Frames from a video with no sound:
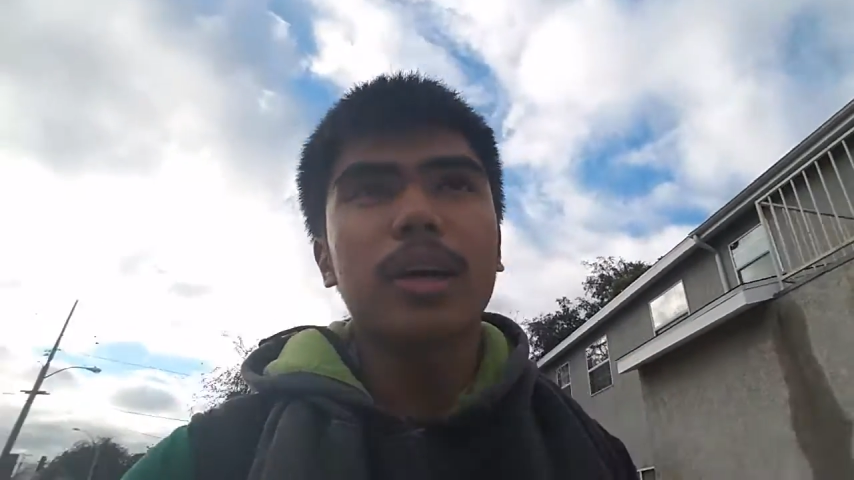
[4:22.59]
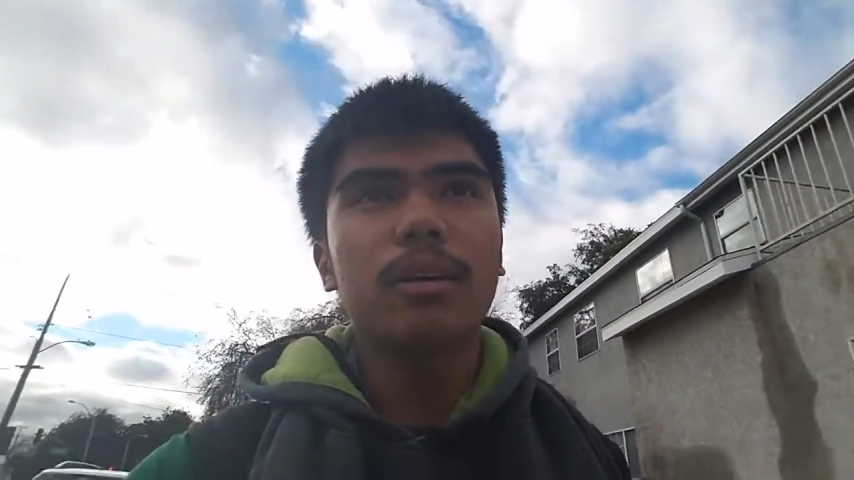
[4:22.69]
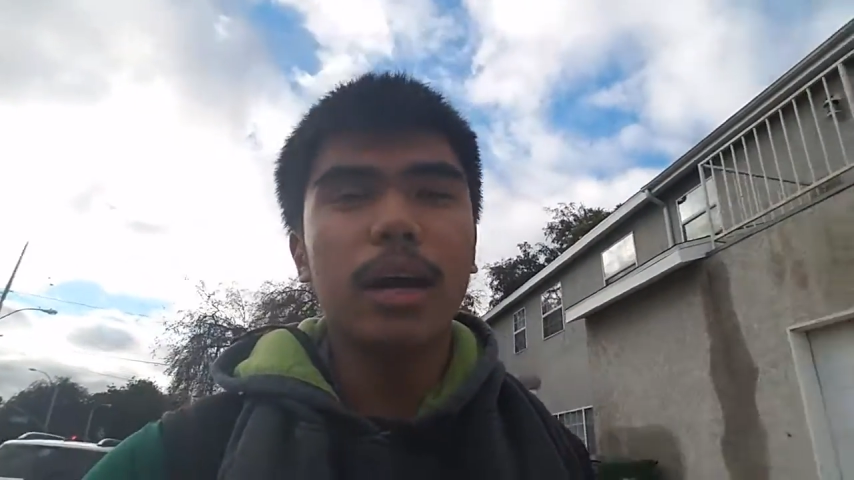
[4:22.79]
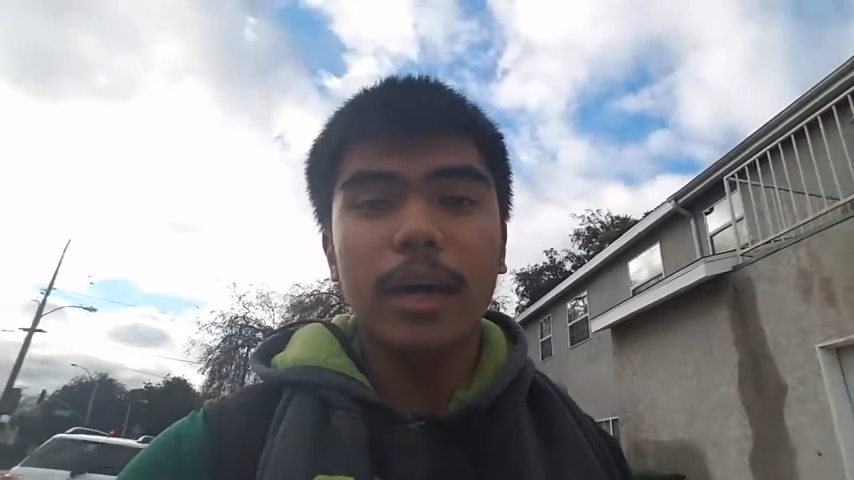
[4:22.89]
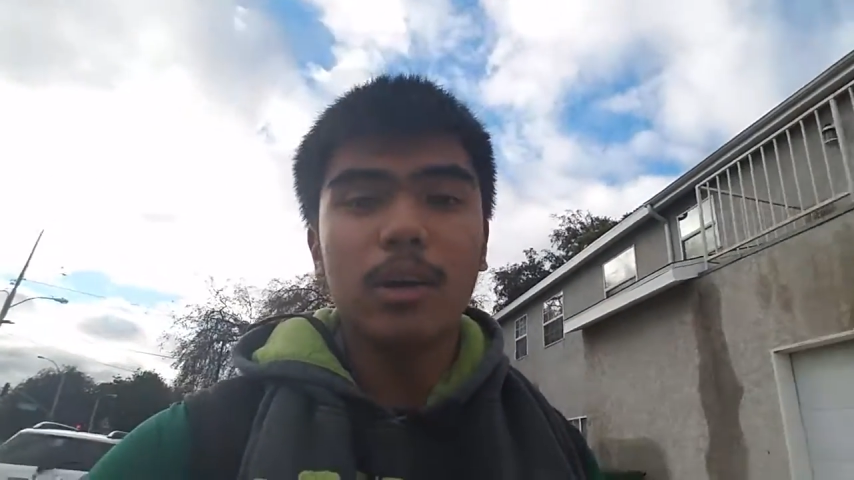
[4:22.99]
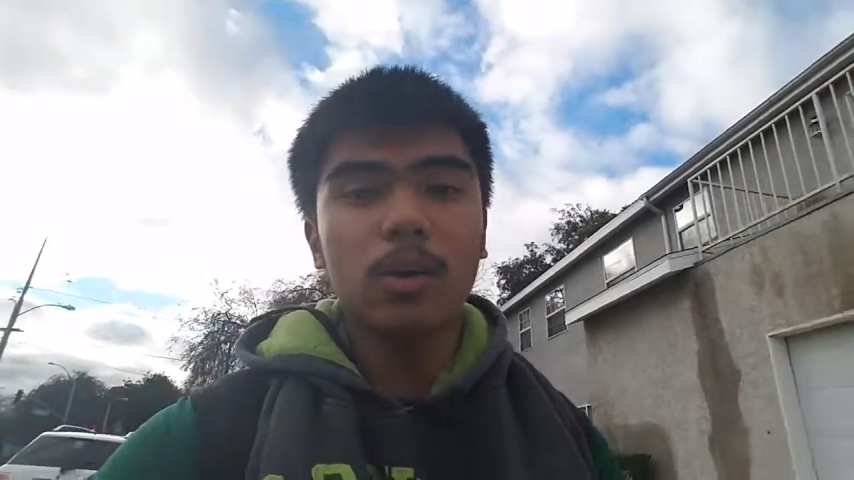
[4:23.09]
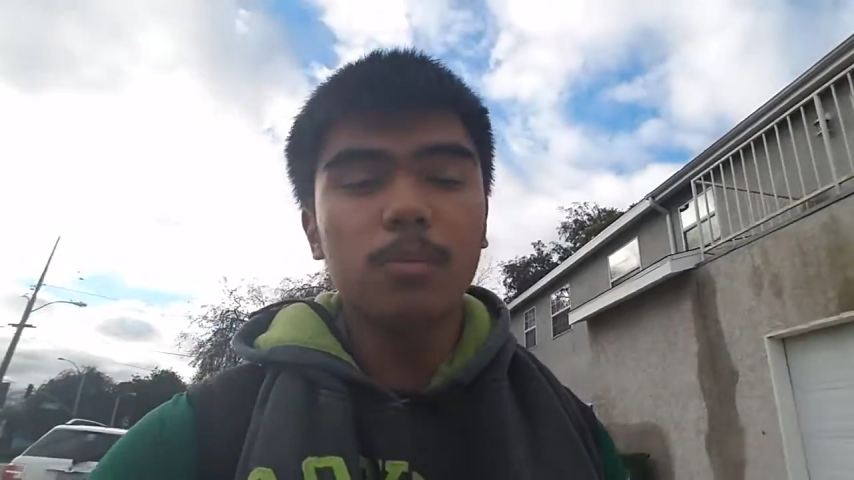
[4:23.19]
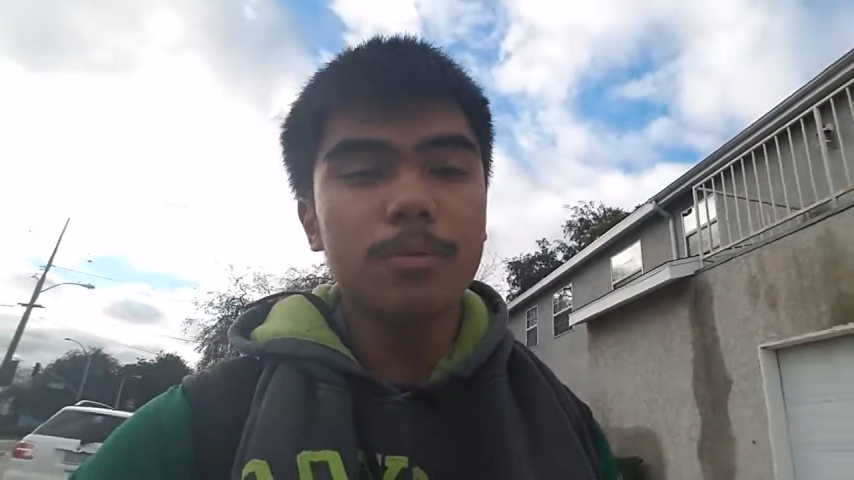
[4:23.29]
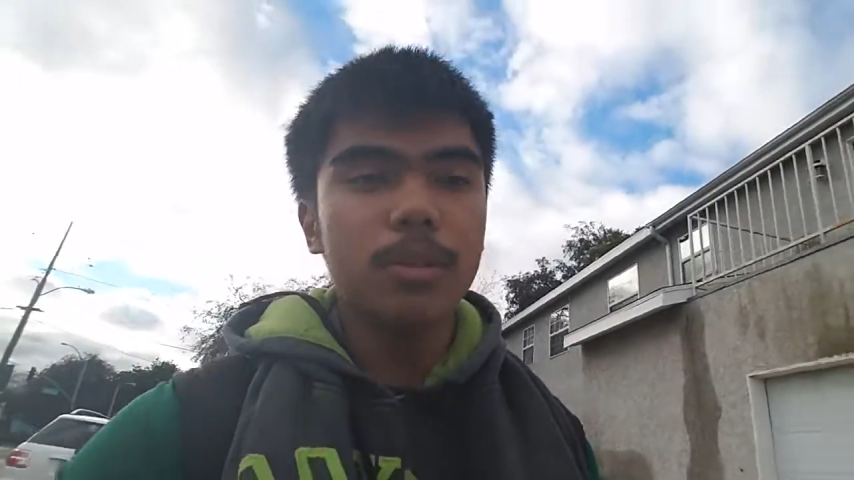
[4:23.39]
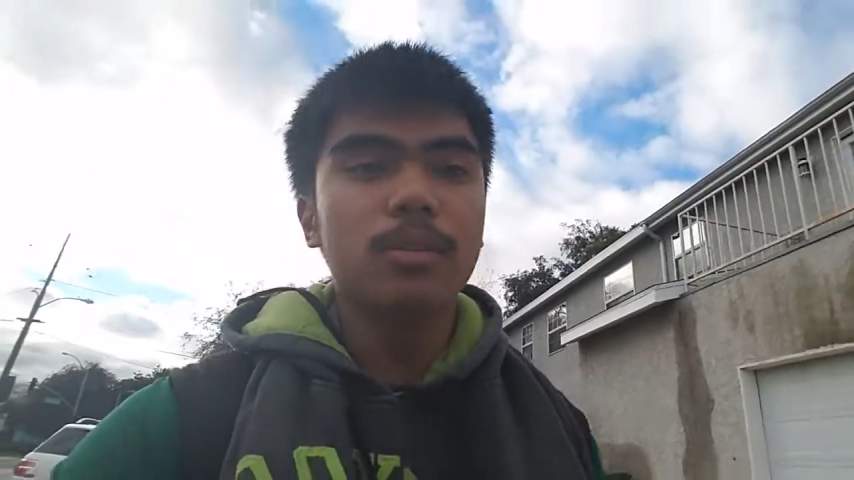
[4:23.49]
now. I
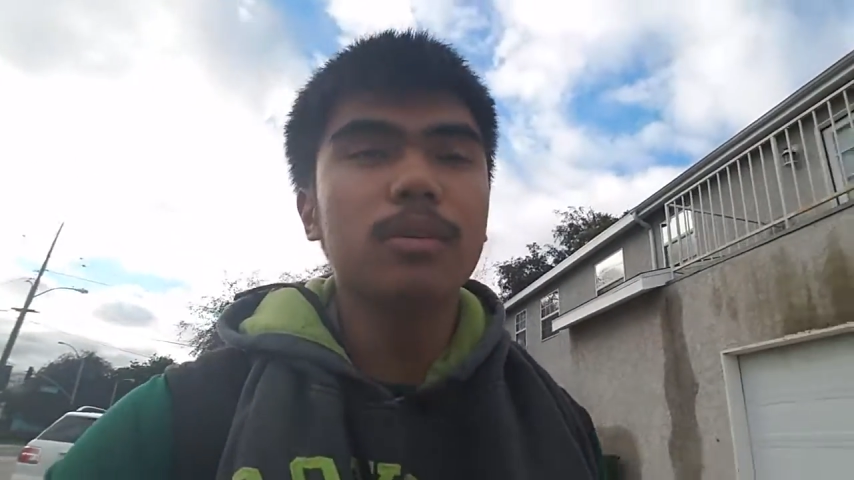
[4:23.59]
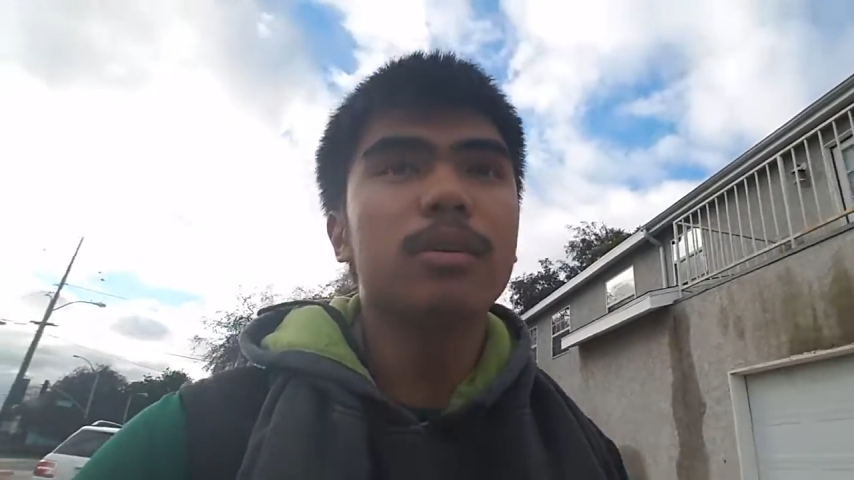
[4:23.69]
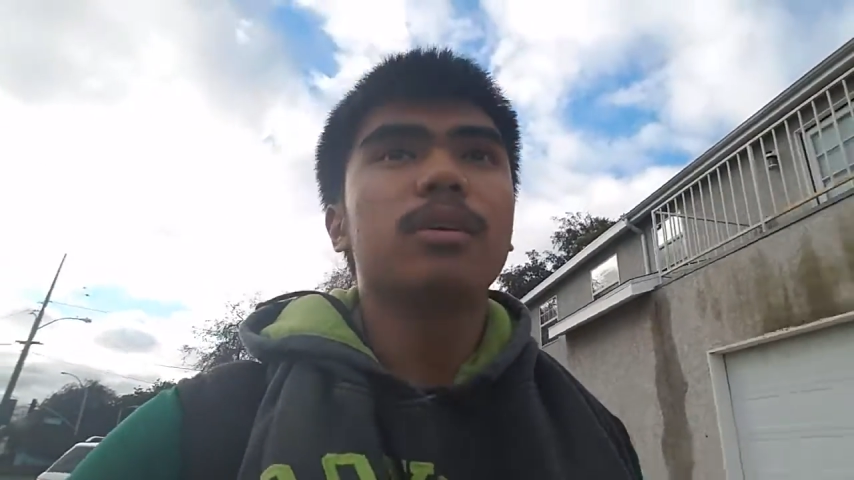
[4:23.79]
hope so.